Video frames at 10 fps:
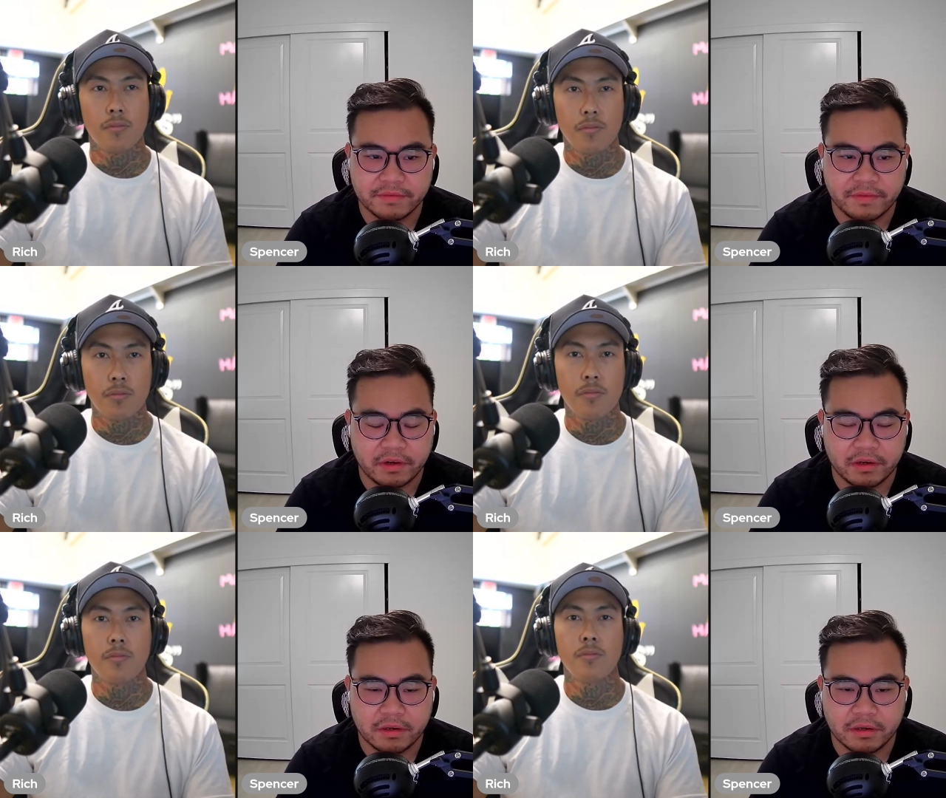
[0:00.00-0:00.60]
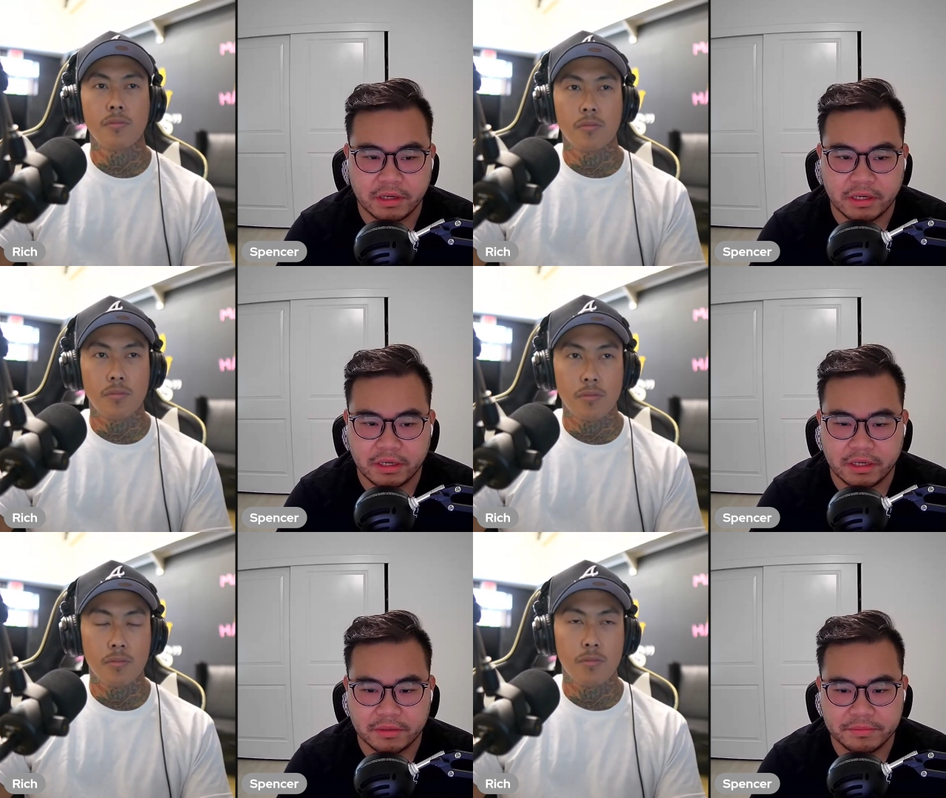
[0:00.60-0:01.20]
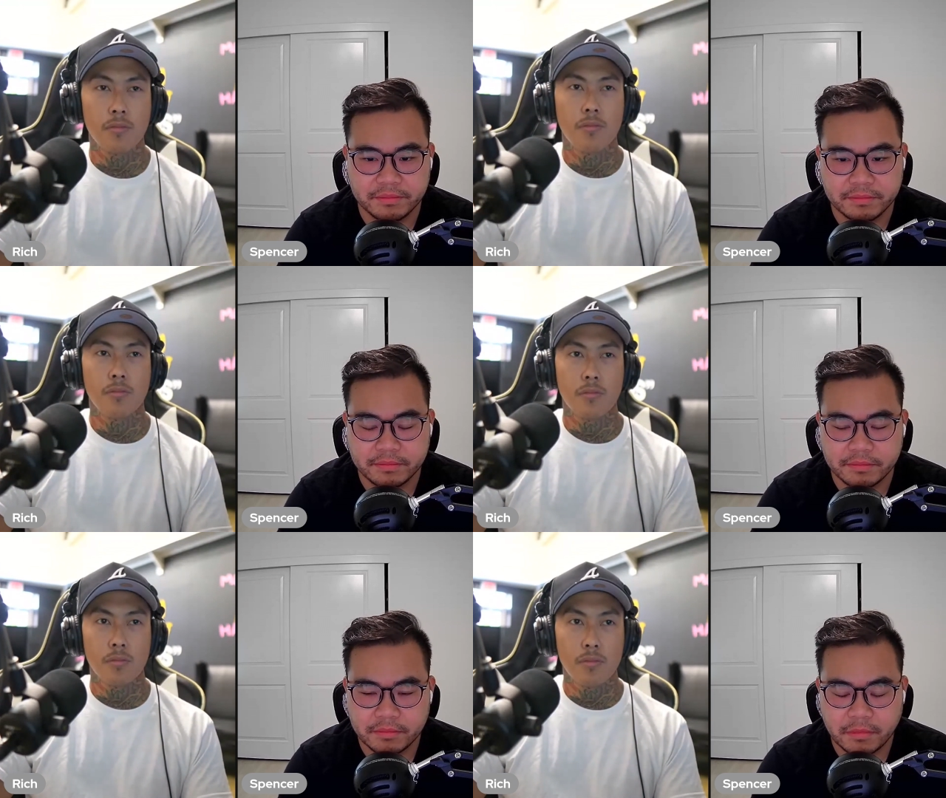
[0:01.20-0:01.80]
Speaker 1: fall,
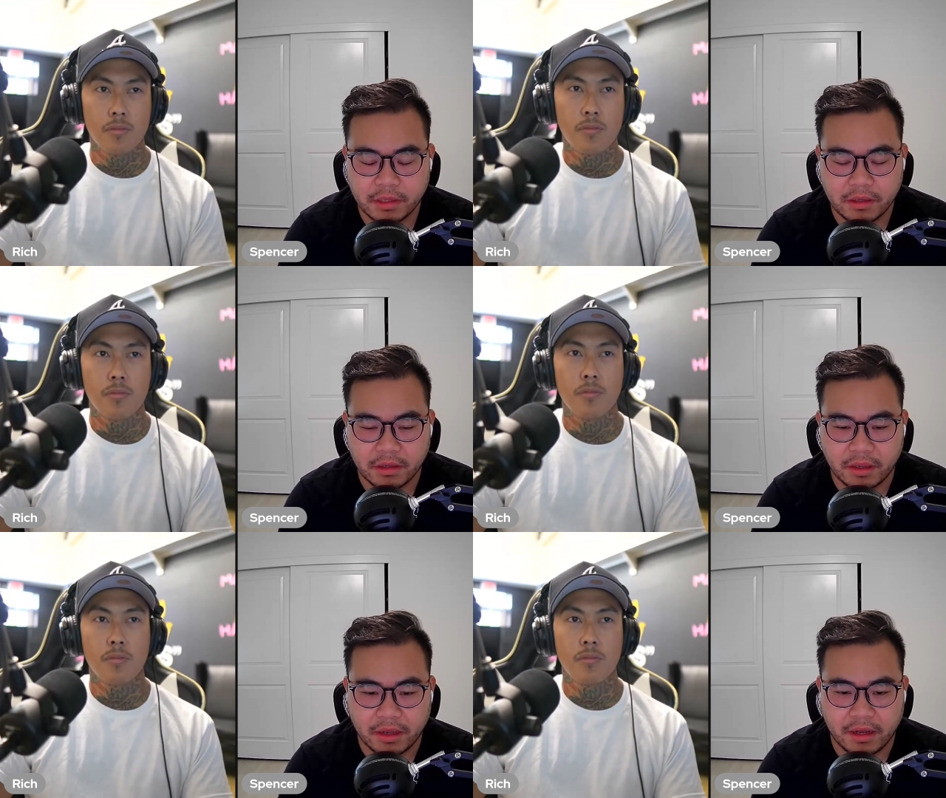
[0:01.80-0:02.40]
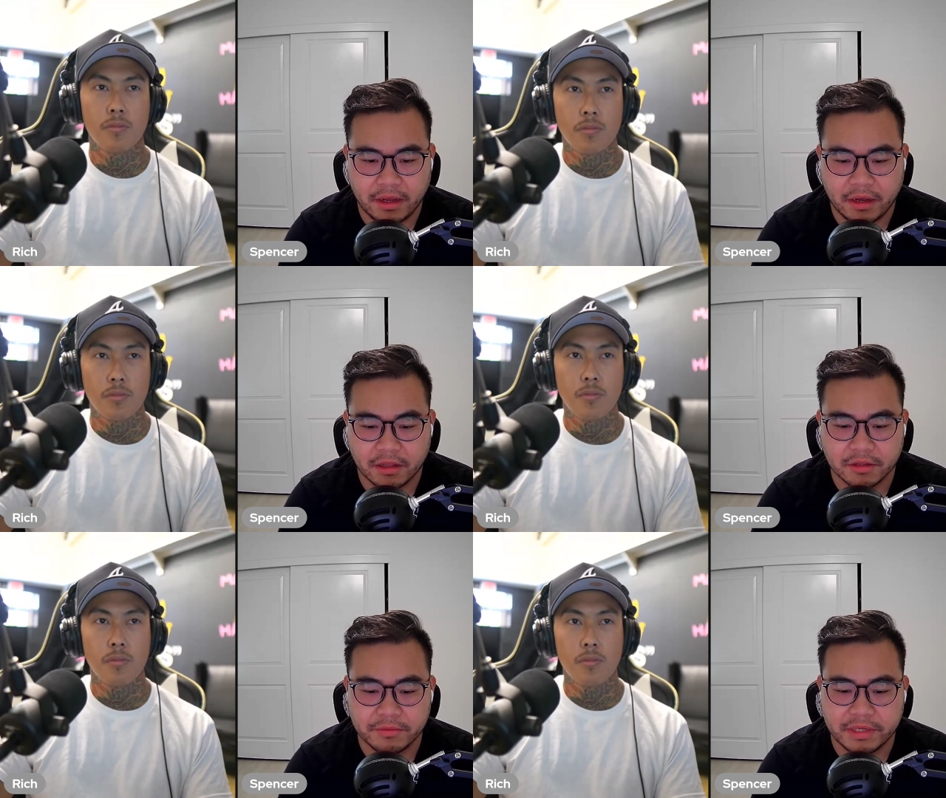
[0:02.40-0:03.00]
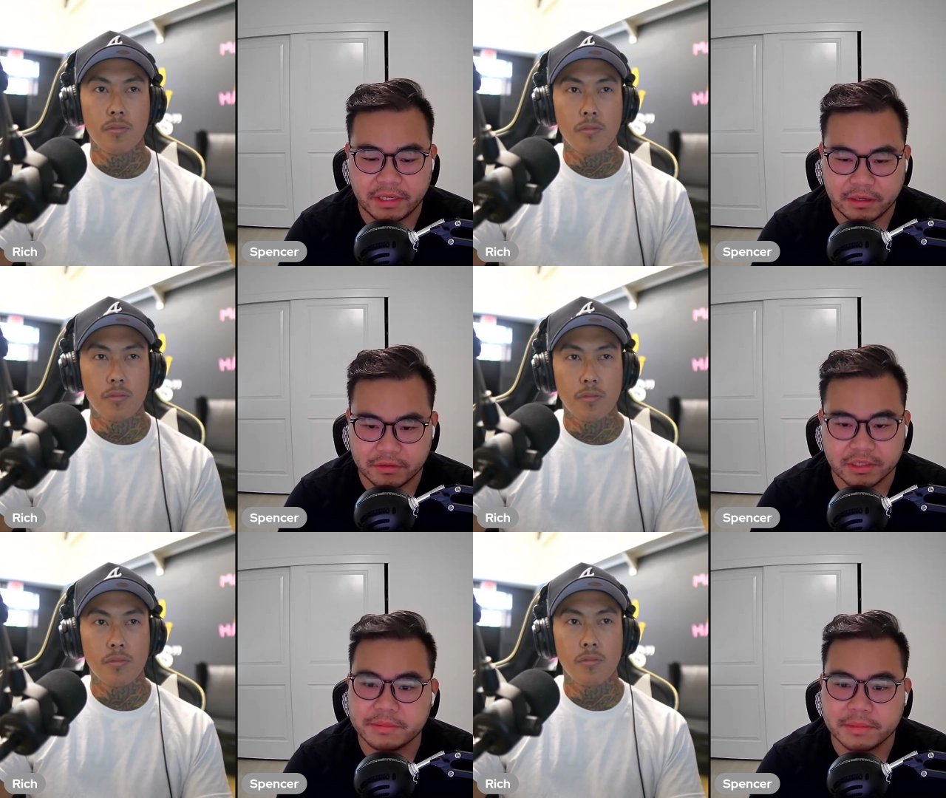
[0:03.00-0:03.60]
Halloween,
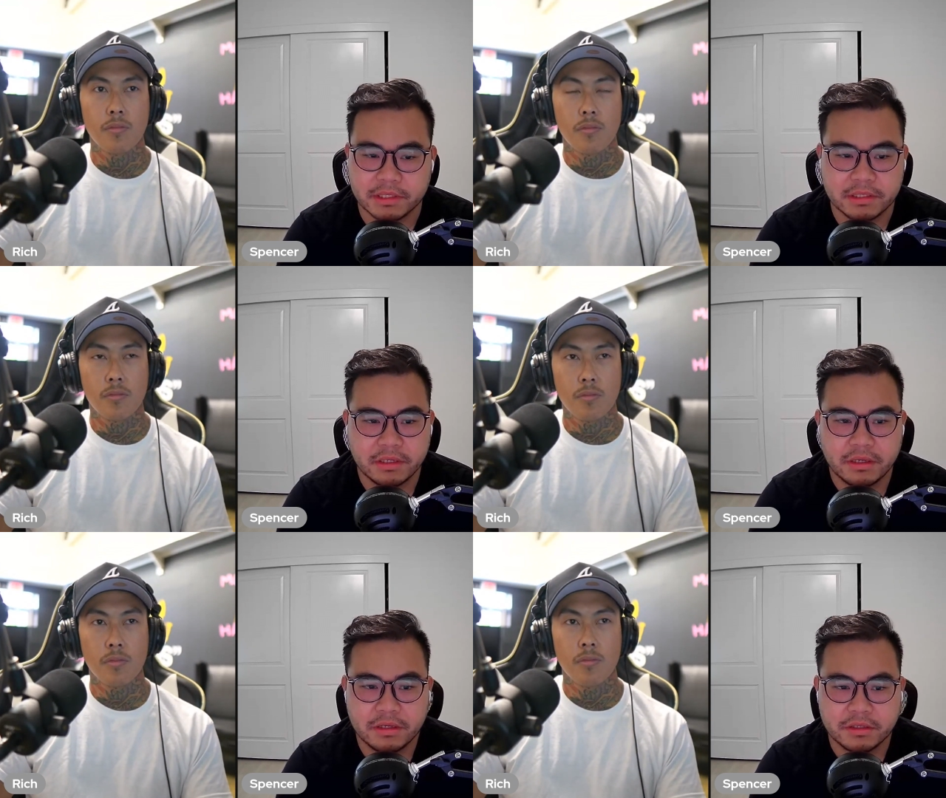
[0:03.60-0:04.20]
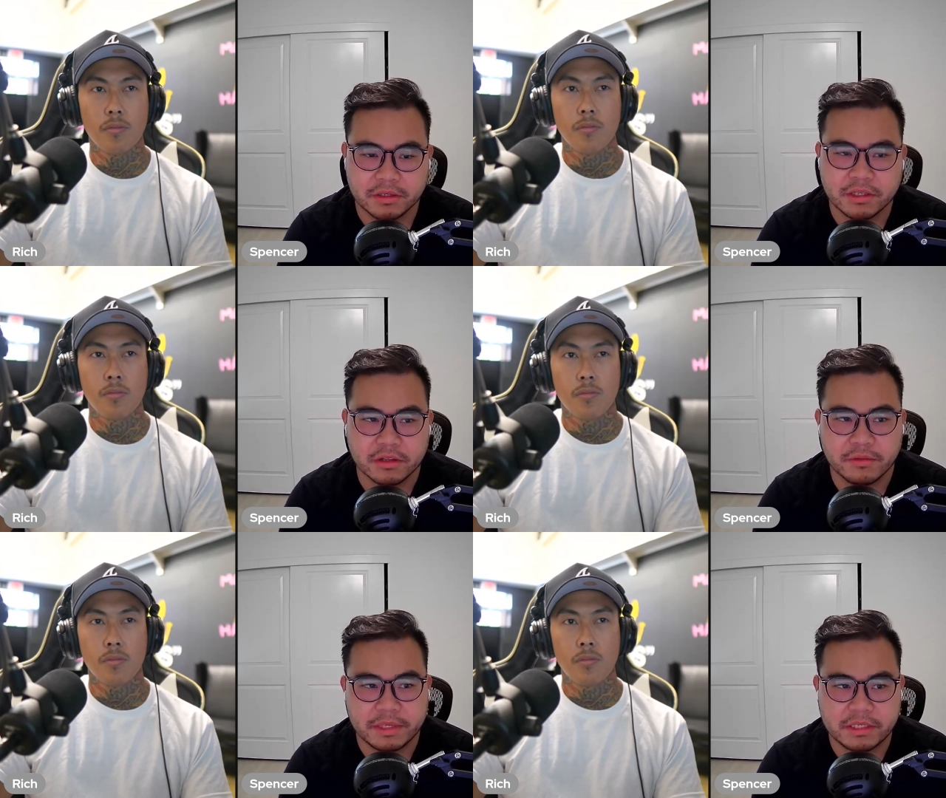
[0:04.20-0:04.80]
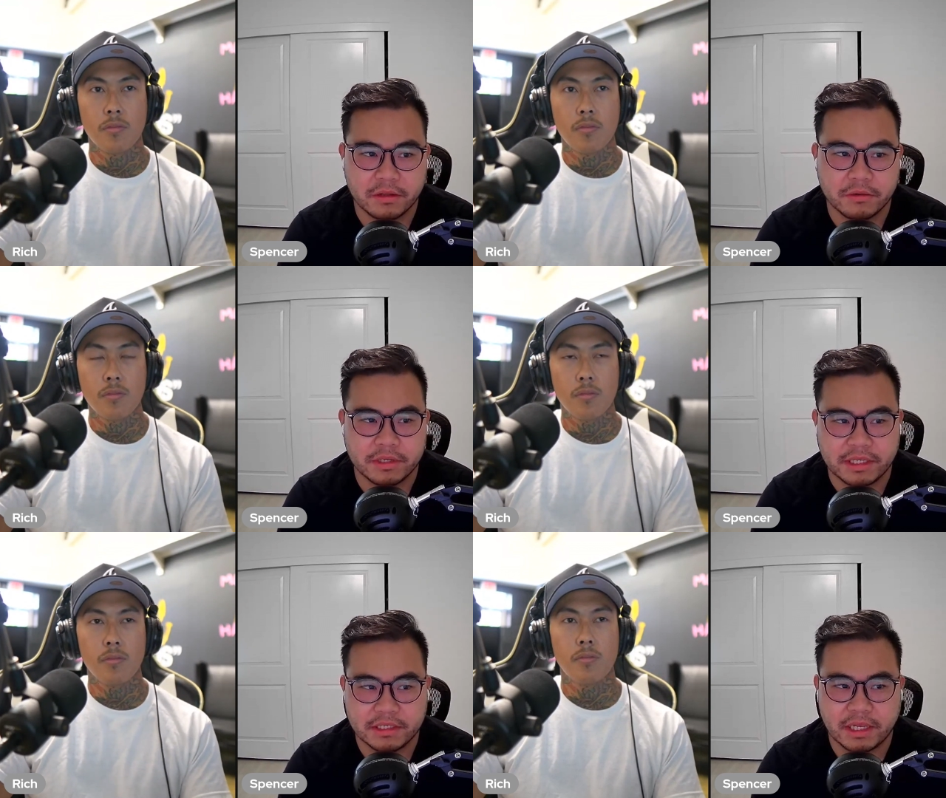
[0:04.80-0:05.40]
Christmas. So it's a little bit slower
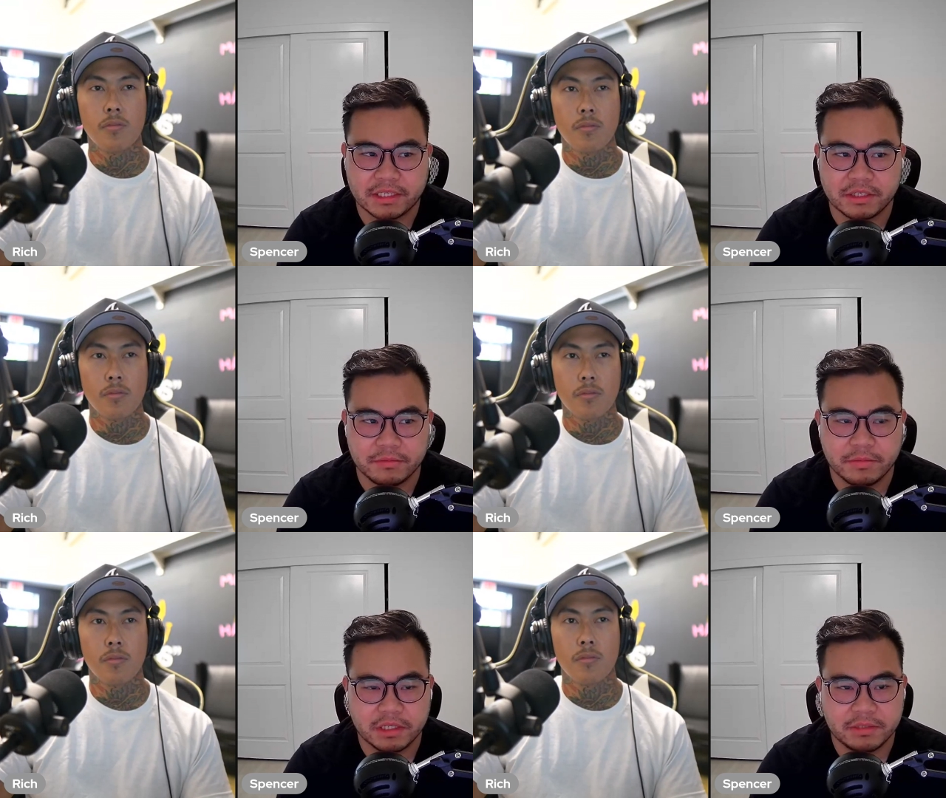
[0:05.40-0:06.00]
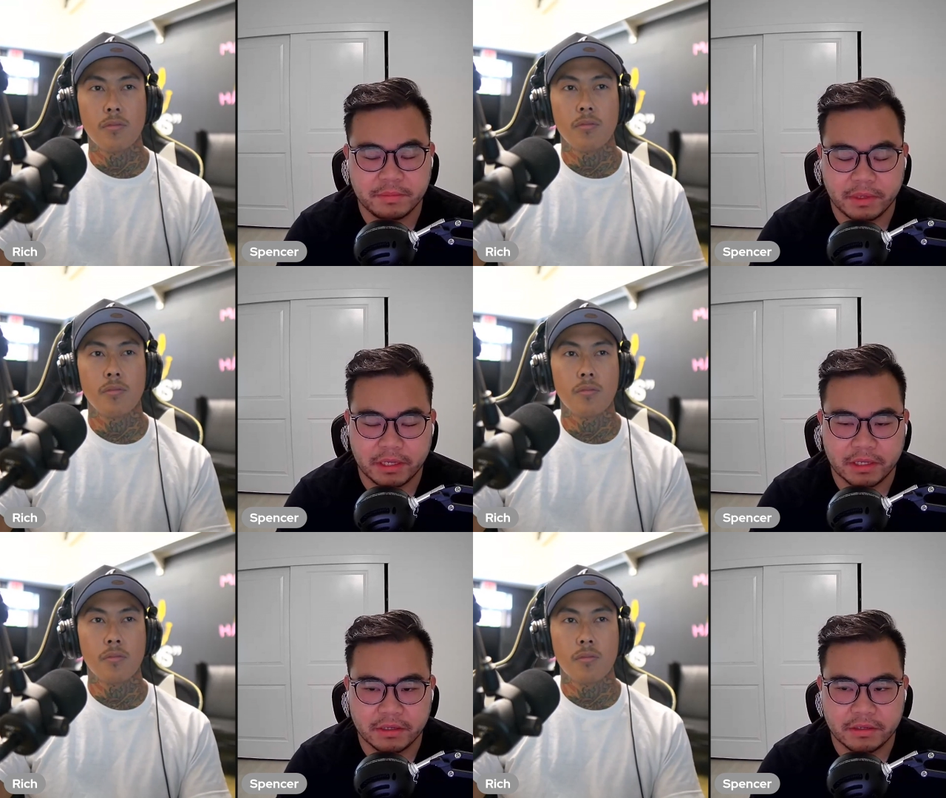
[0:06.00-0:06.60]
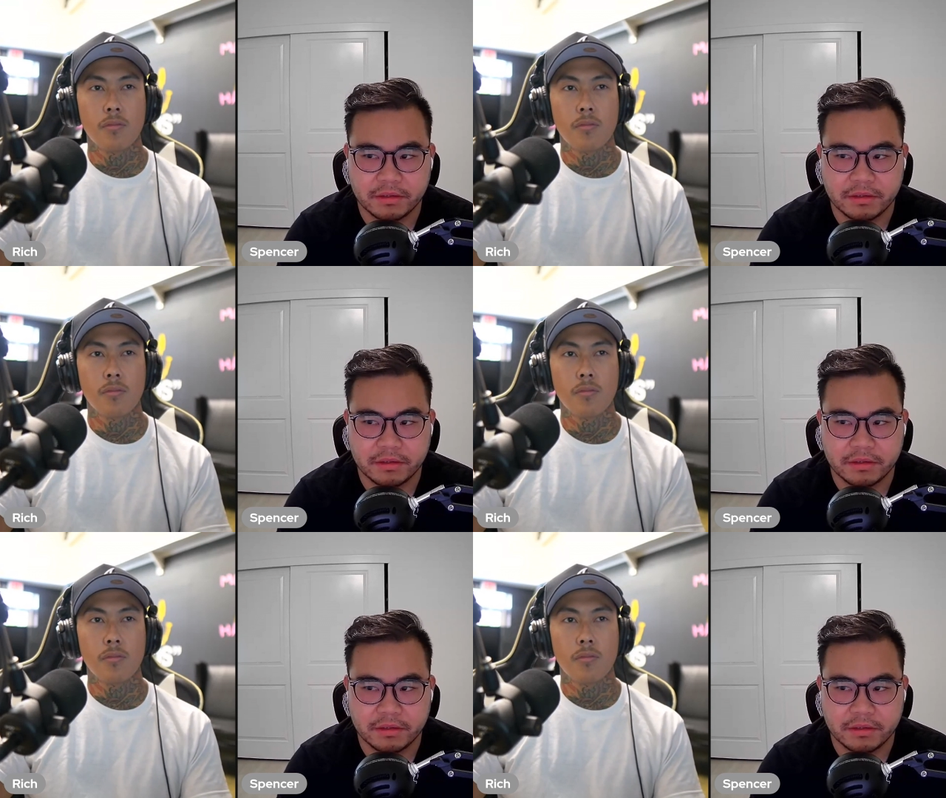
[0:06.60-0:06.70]
these last 2 months, but